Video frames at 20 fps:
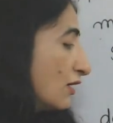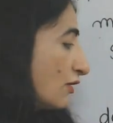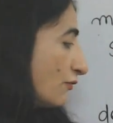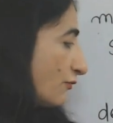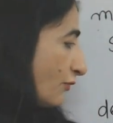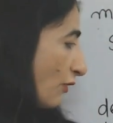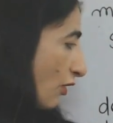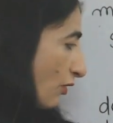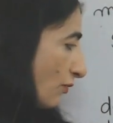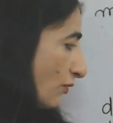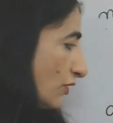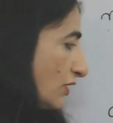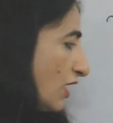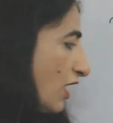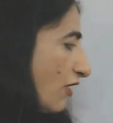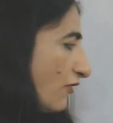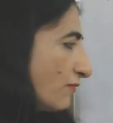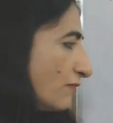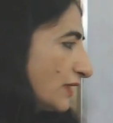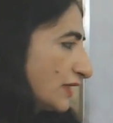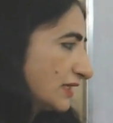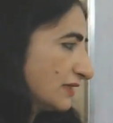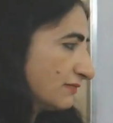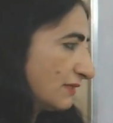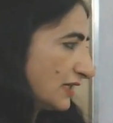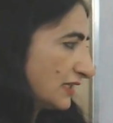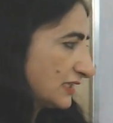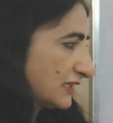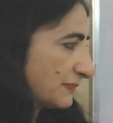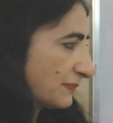Formula of money
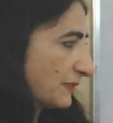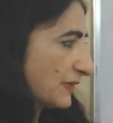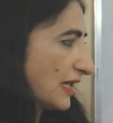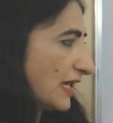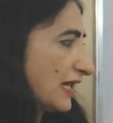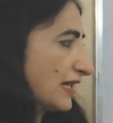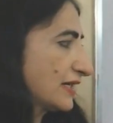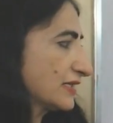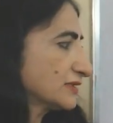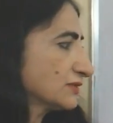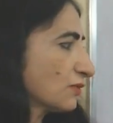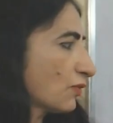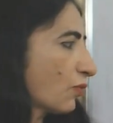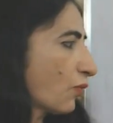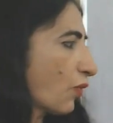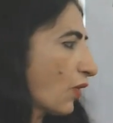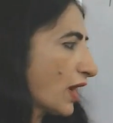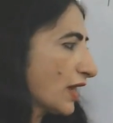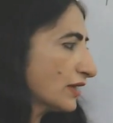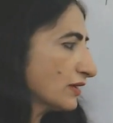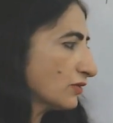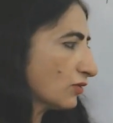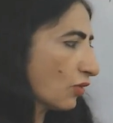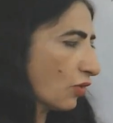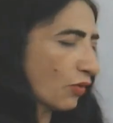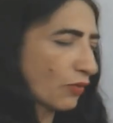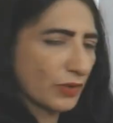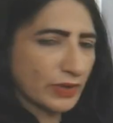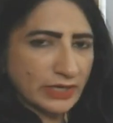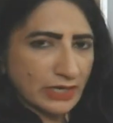multiplier is 1
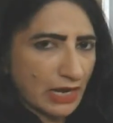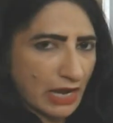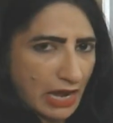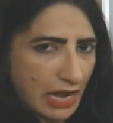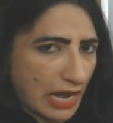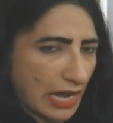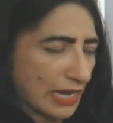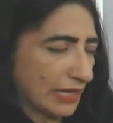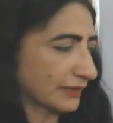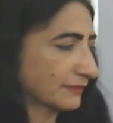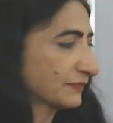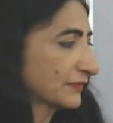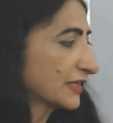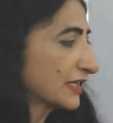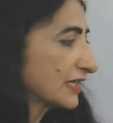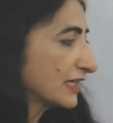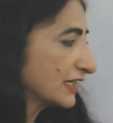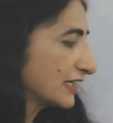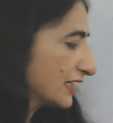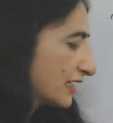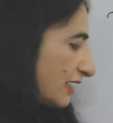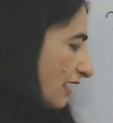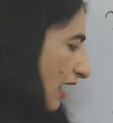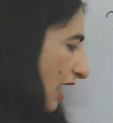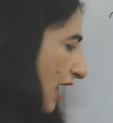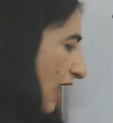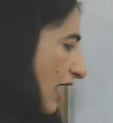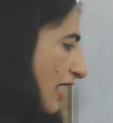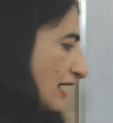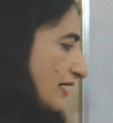over R. Here
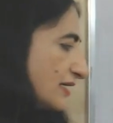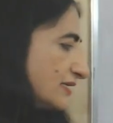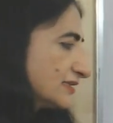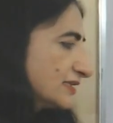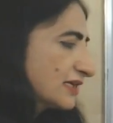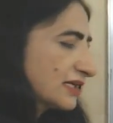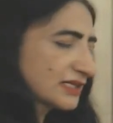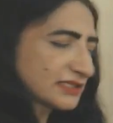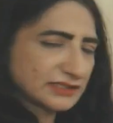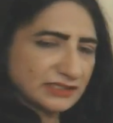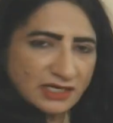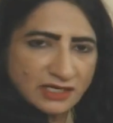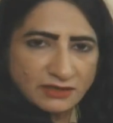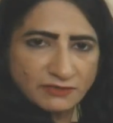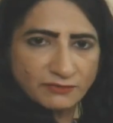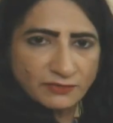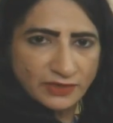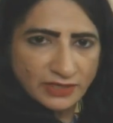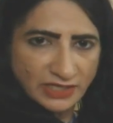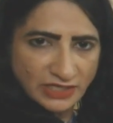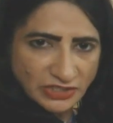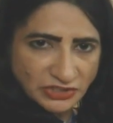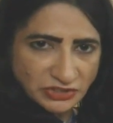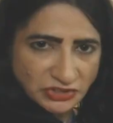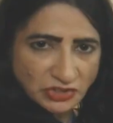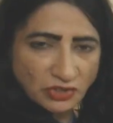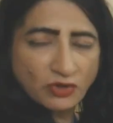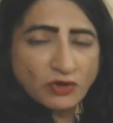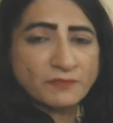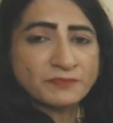R is reserve
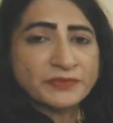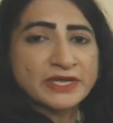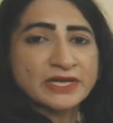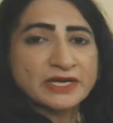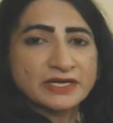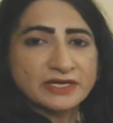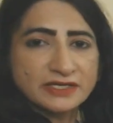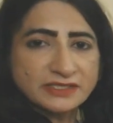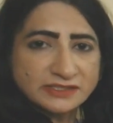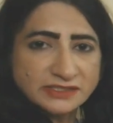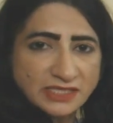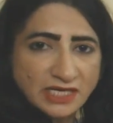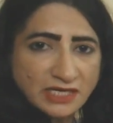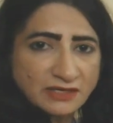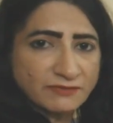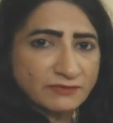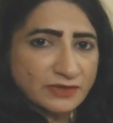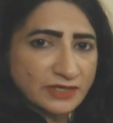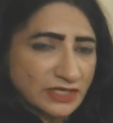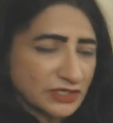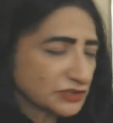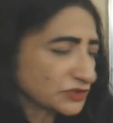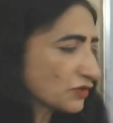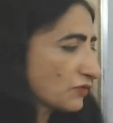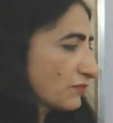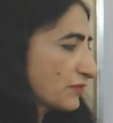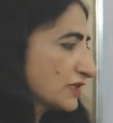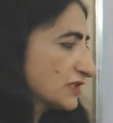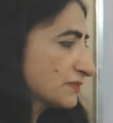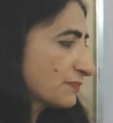ratio. Reserve
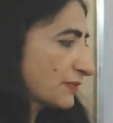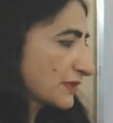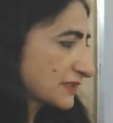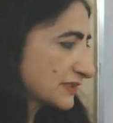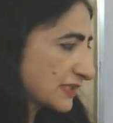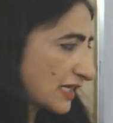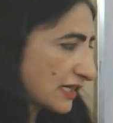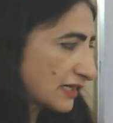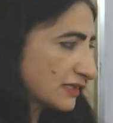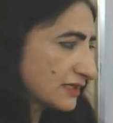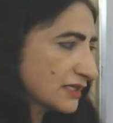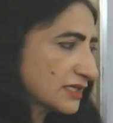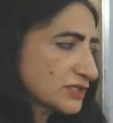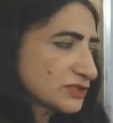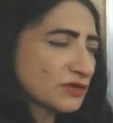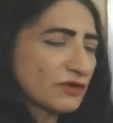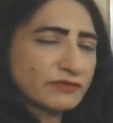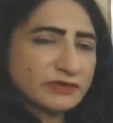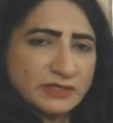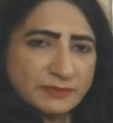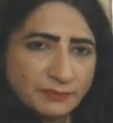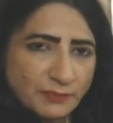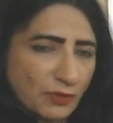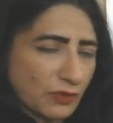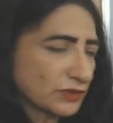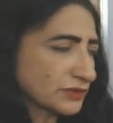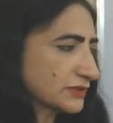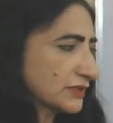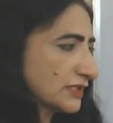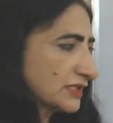ratio means percentage of
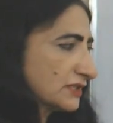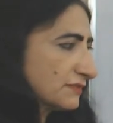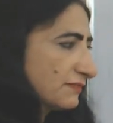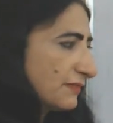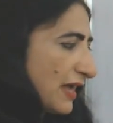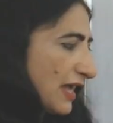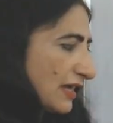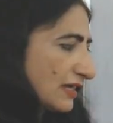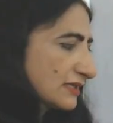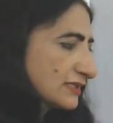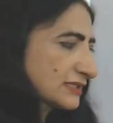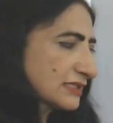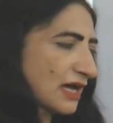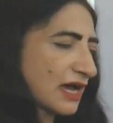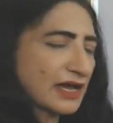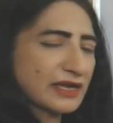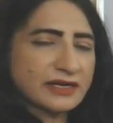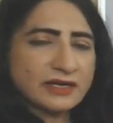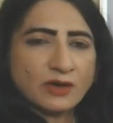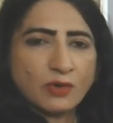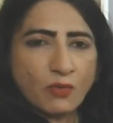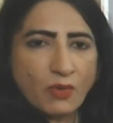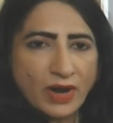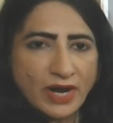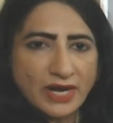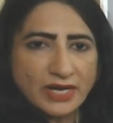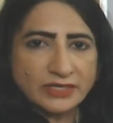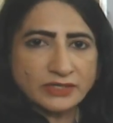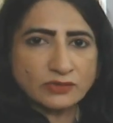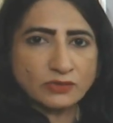deposit banks are
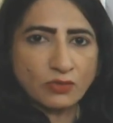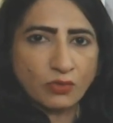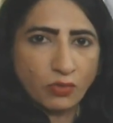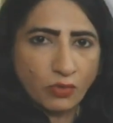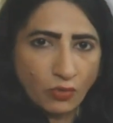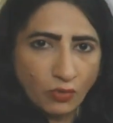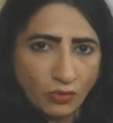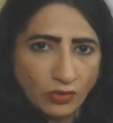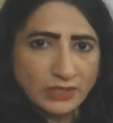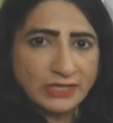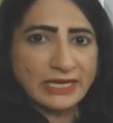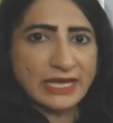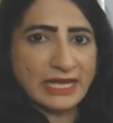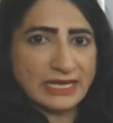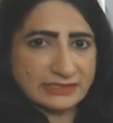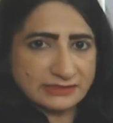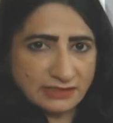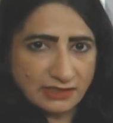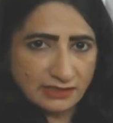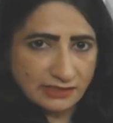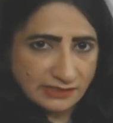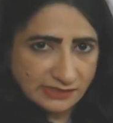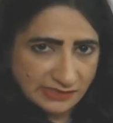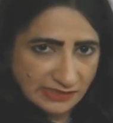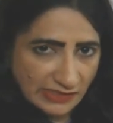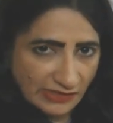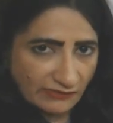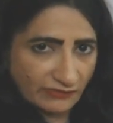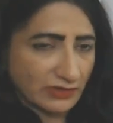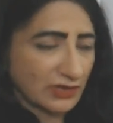required to hold as a
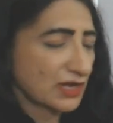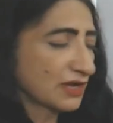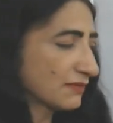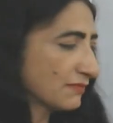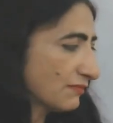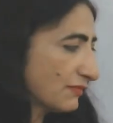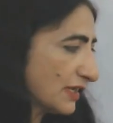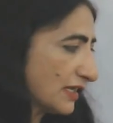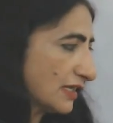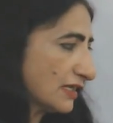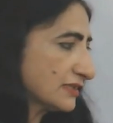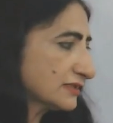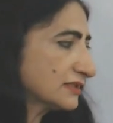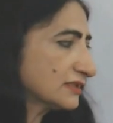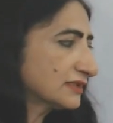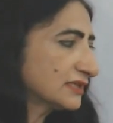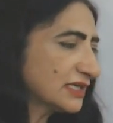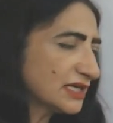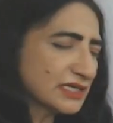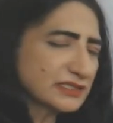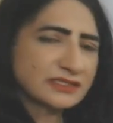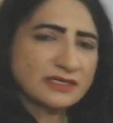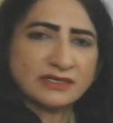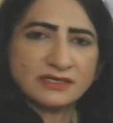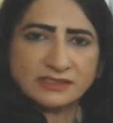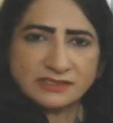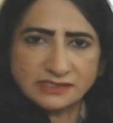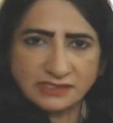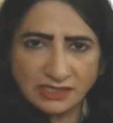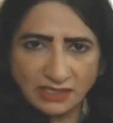reserve. Means these
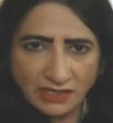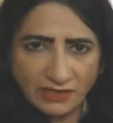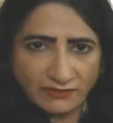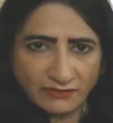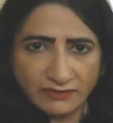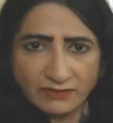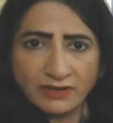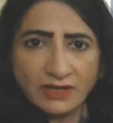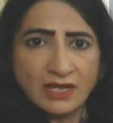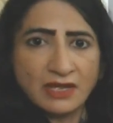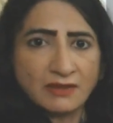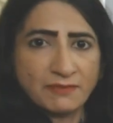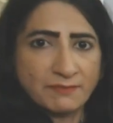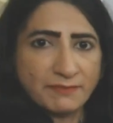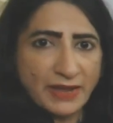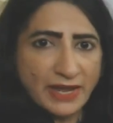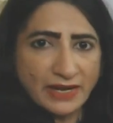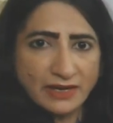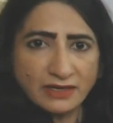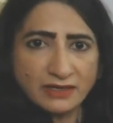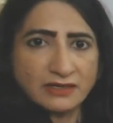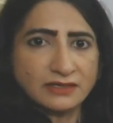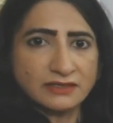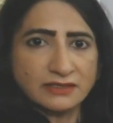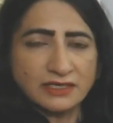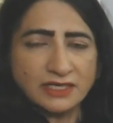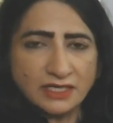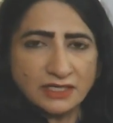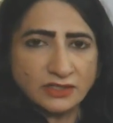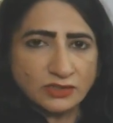reserve bank
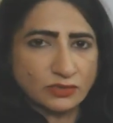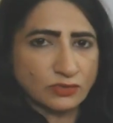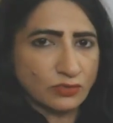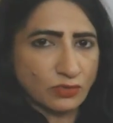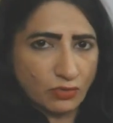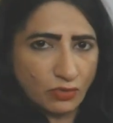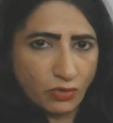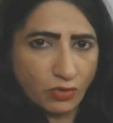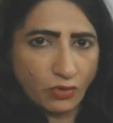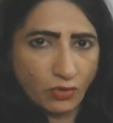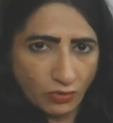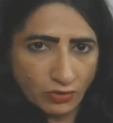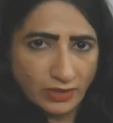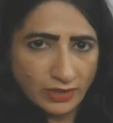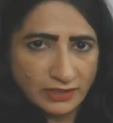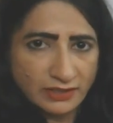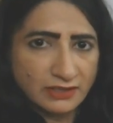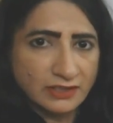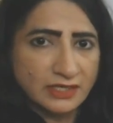need to hold,